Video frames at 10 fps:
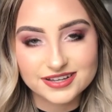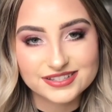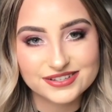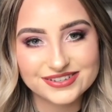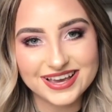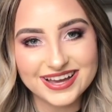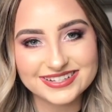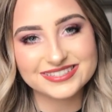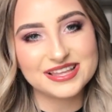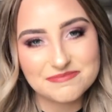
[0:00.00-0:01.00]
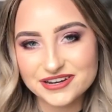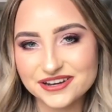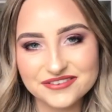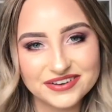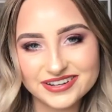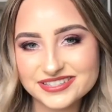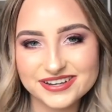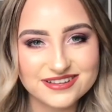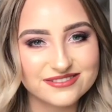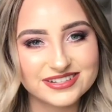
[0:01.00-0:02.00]
so yeah, just let me know what else you
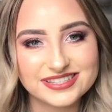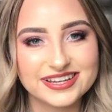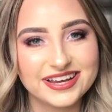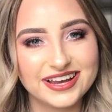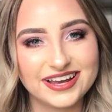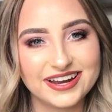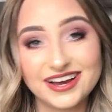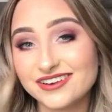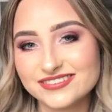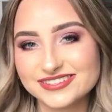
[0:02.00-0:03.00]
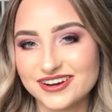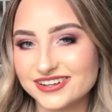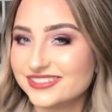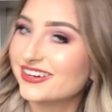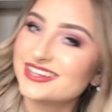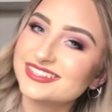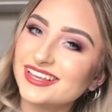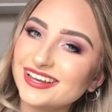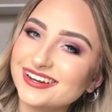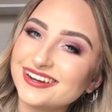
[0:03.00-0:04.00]
guys want to see, and I will talk to you guys
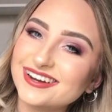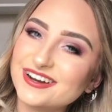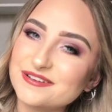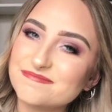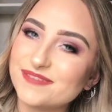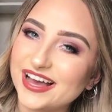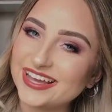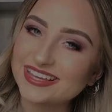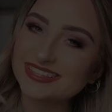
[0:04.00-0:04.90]
later. Bye